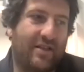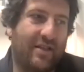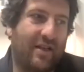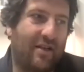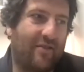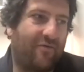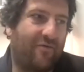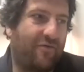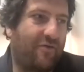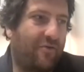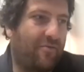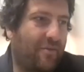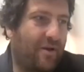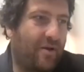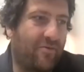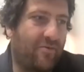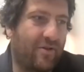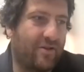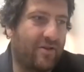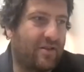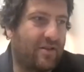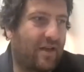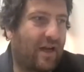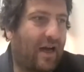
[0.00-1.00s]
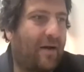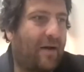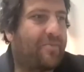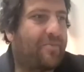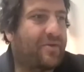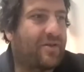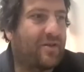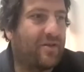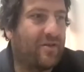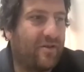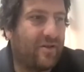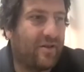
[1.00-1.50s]
And for me, was
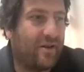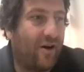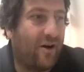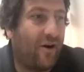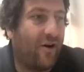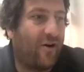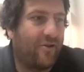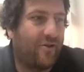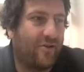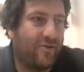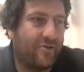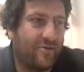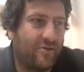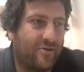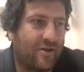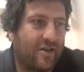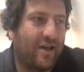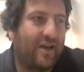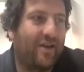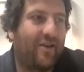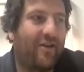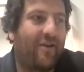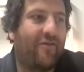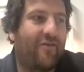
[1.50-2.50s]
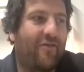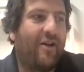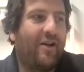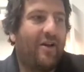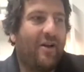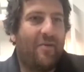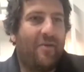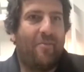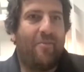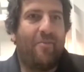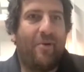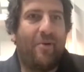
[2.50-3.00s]
absolute honor to kind of
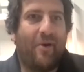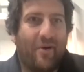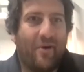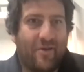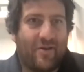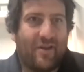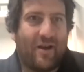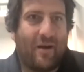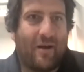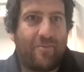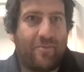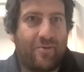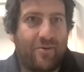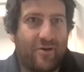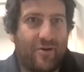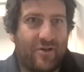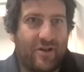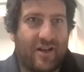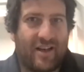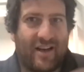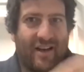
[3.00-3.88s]
birth that project.